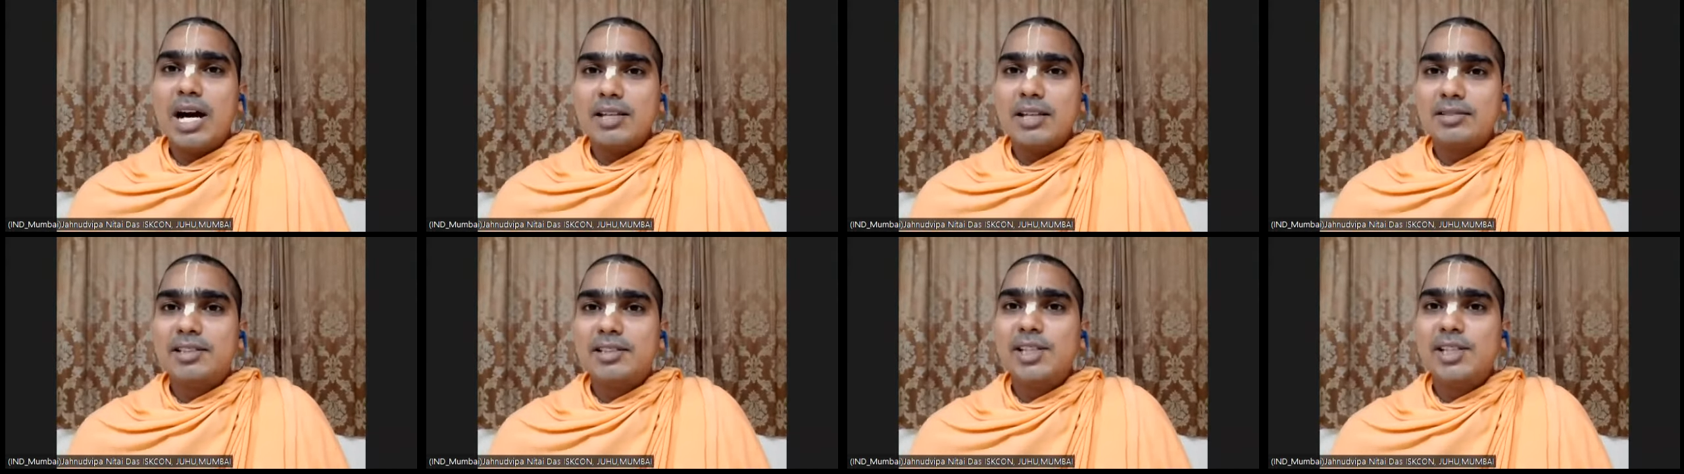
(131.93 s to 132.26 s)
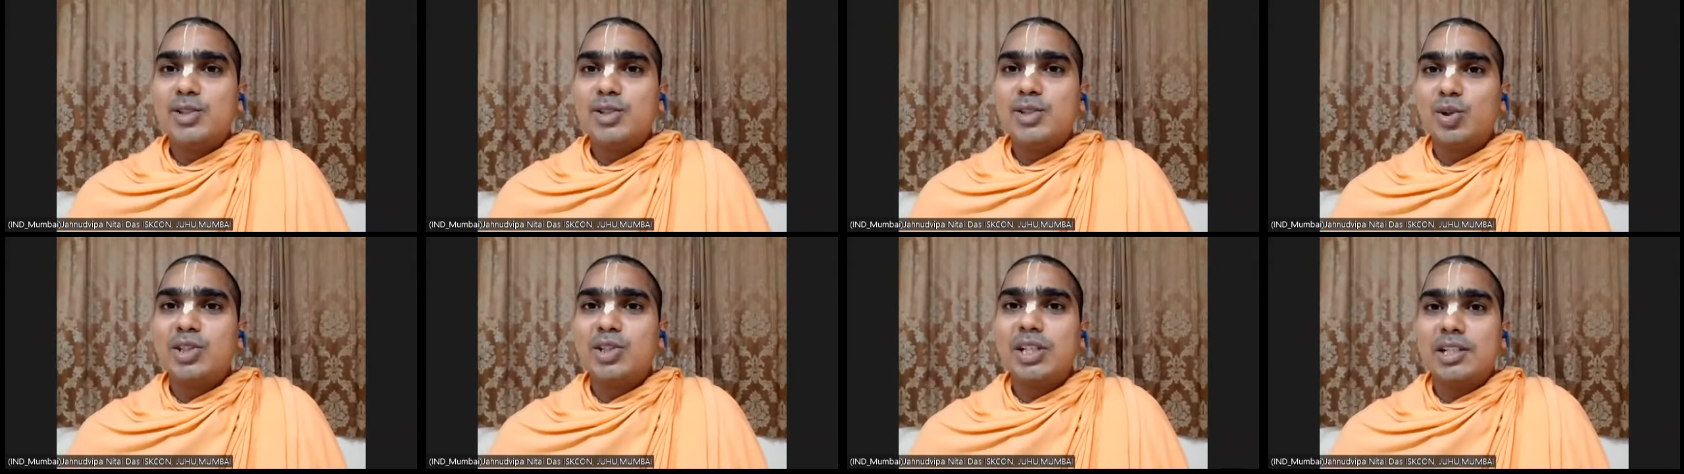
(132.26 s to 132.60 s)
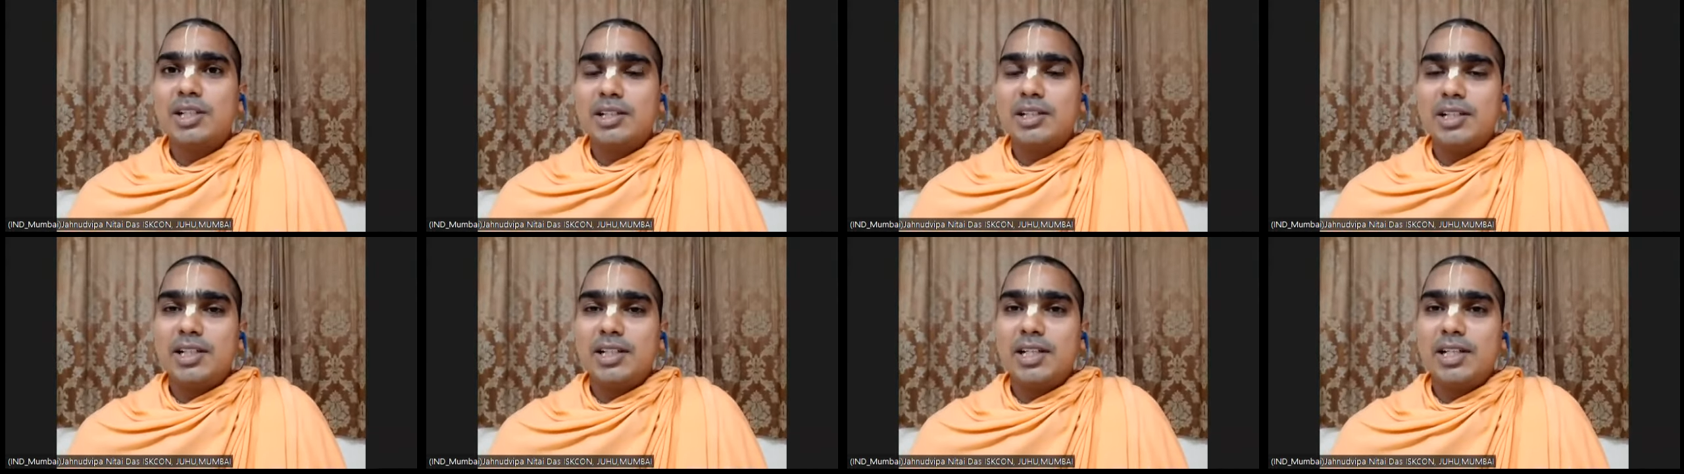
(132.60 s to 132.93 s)
ask this
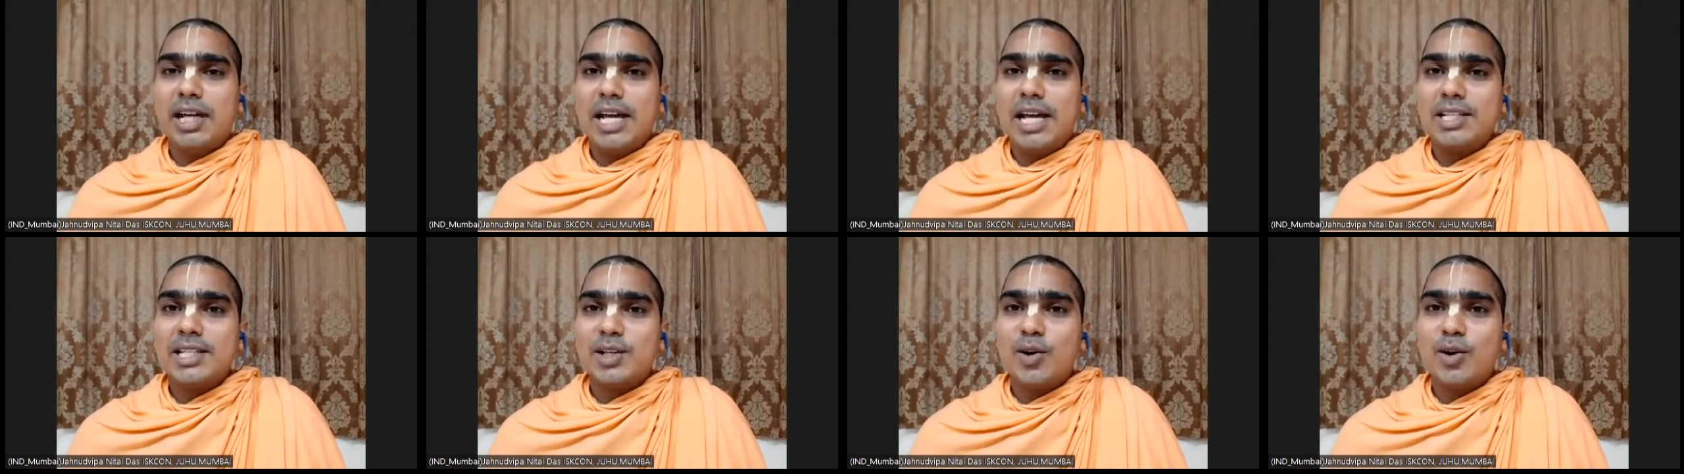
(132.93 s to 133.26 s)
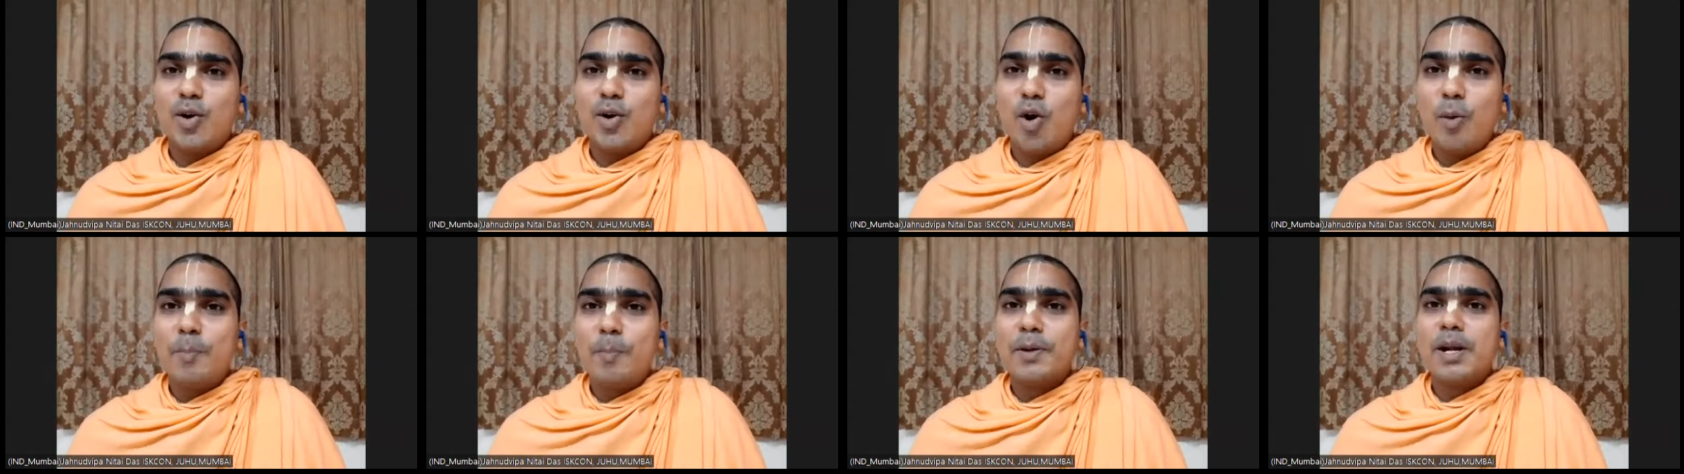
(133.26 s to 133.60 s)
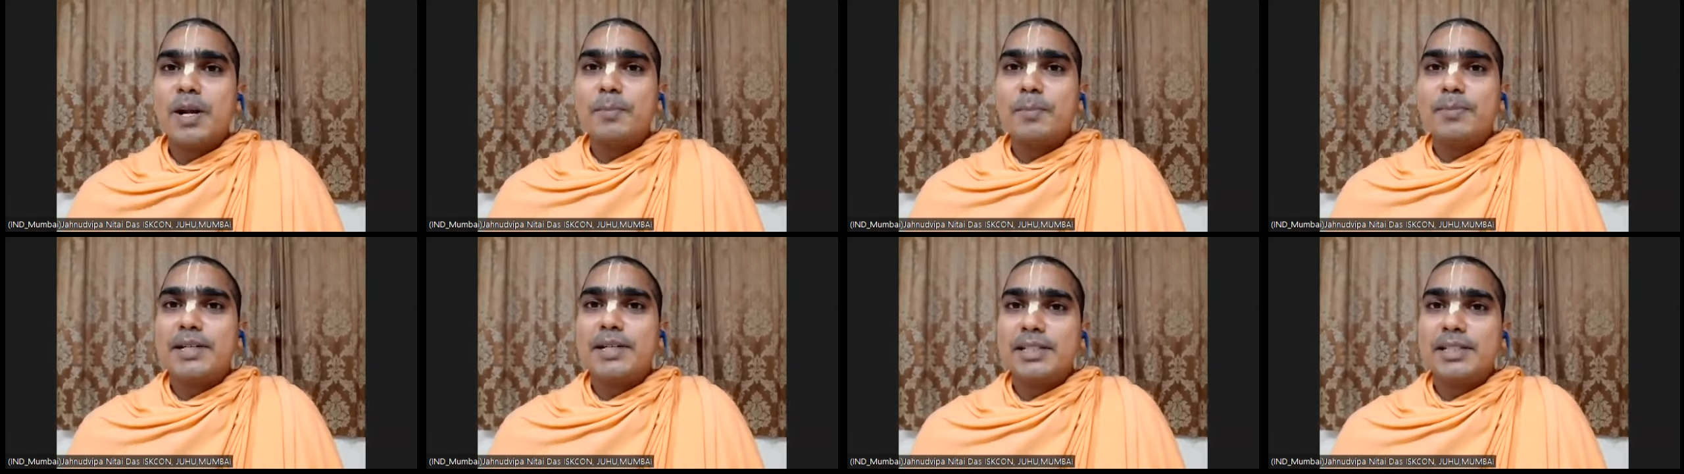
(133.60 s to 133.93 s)
question as an
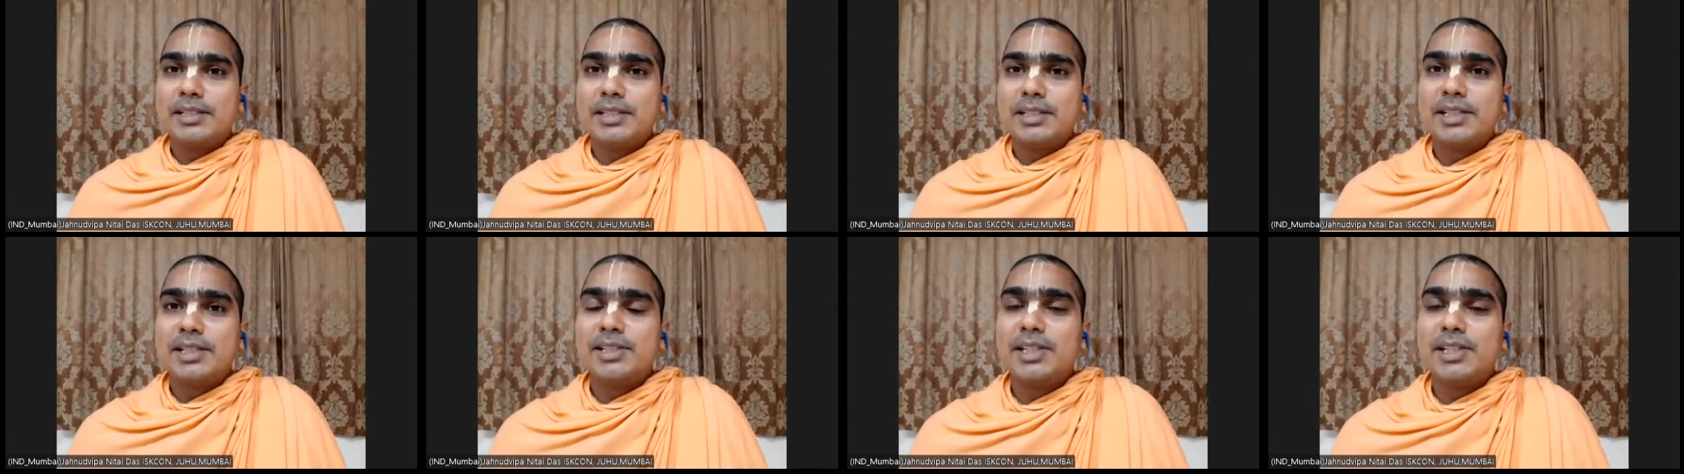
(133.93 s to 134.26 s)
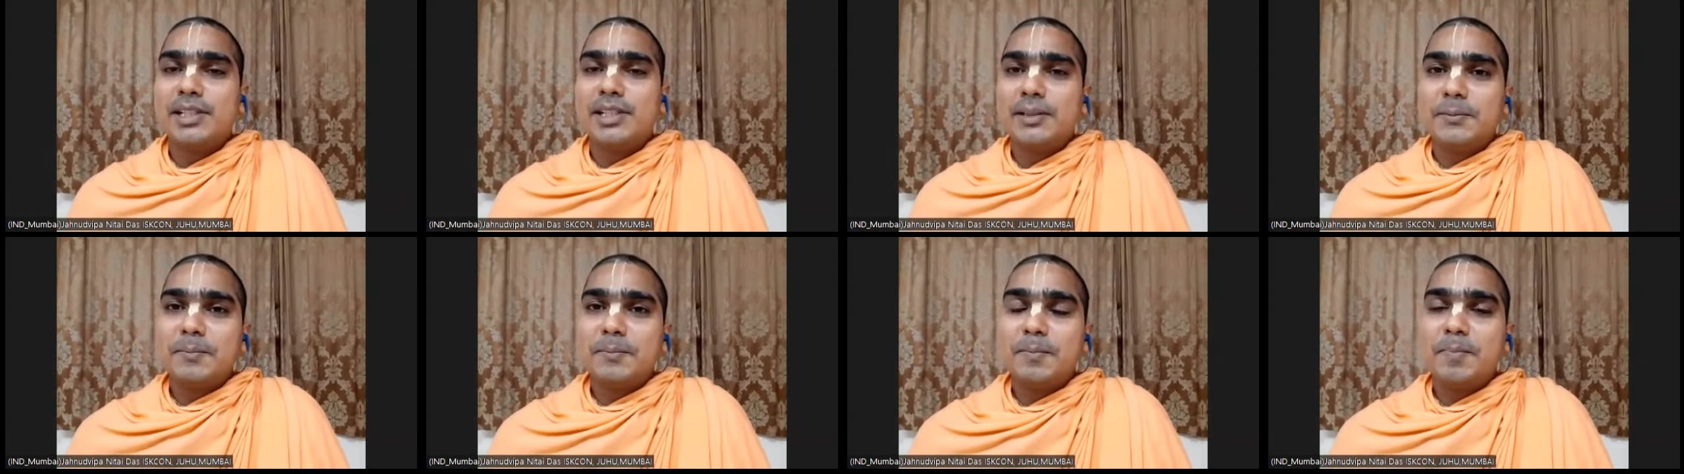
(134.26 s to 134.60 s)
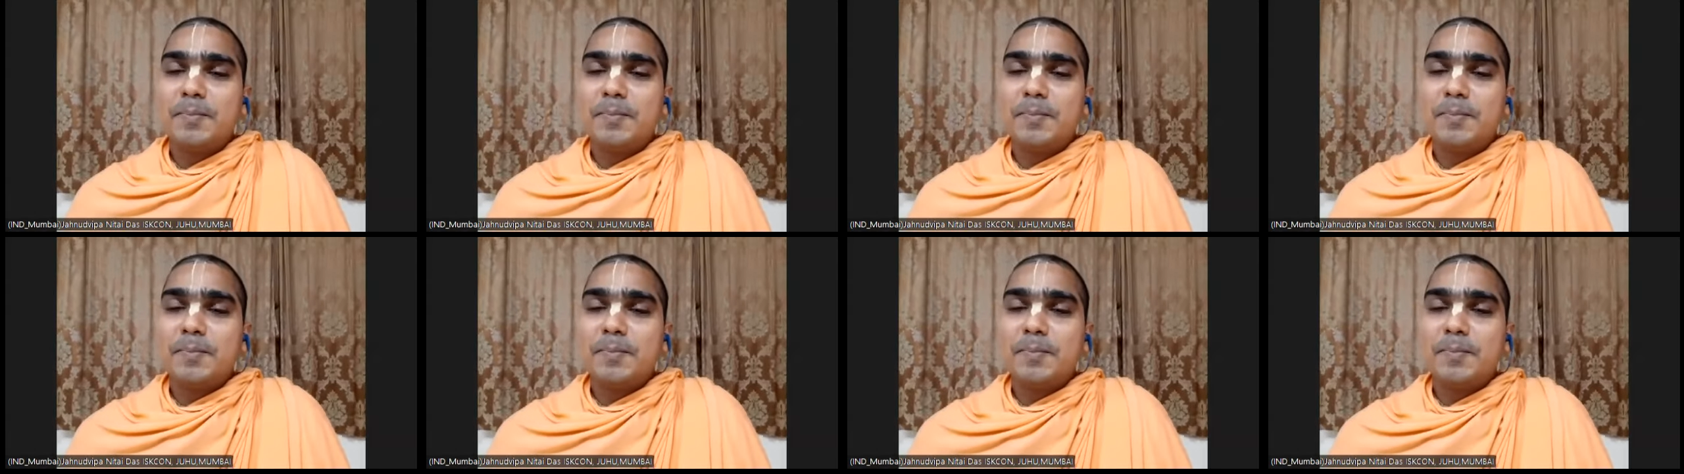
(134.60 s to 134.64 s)
open up discussion.